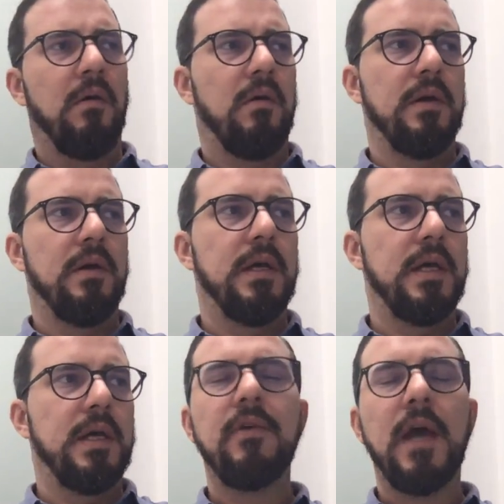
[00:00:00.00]

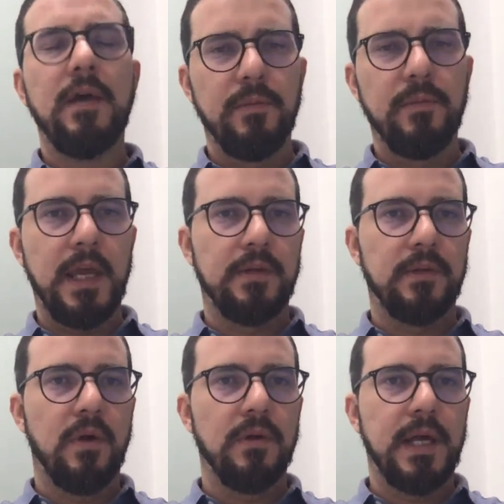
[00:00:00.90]
If you have
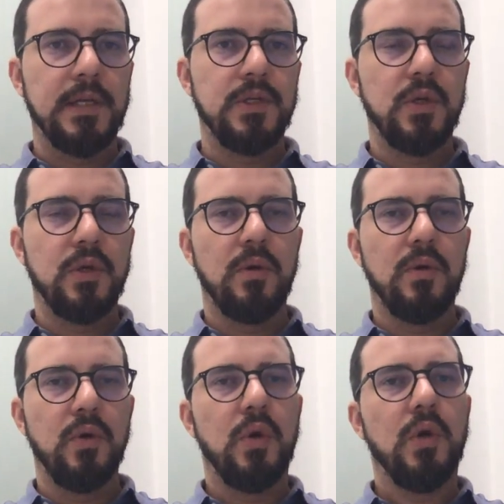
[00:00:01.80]
duplicated contents,
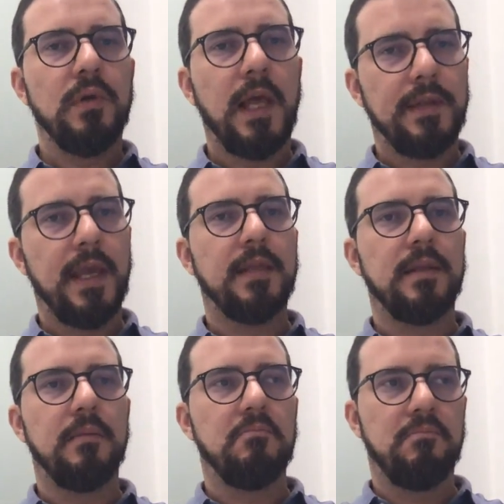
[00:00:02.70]
you will not
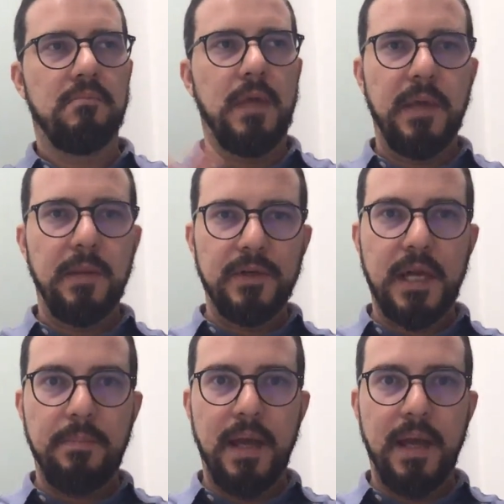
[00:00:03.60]
get, like people say,